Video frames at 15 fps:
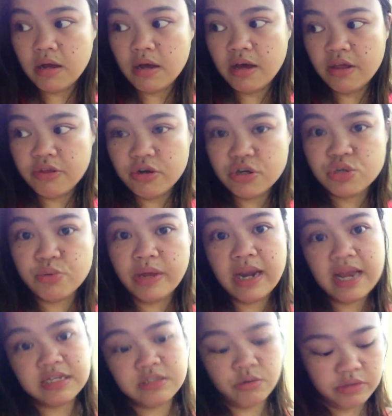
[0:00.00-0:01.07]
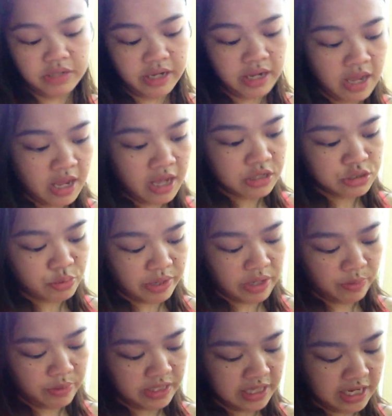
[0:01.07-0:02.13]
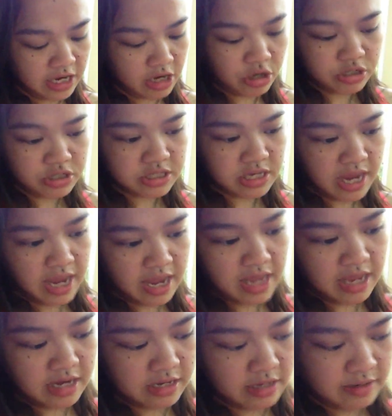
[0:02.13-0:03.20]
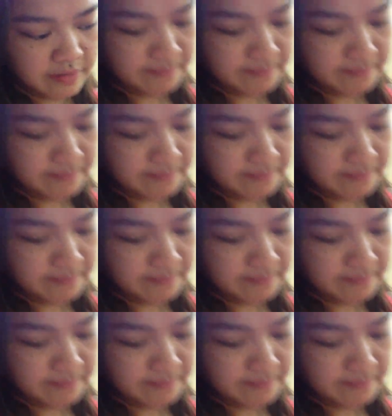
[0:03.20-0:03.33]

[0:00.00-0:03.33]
other Schwinn has only 21 gears. And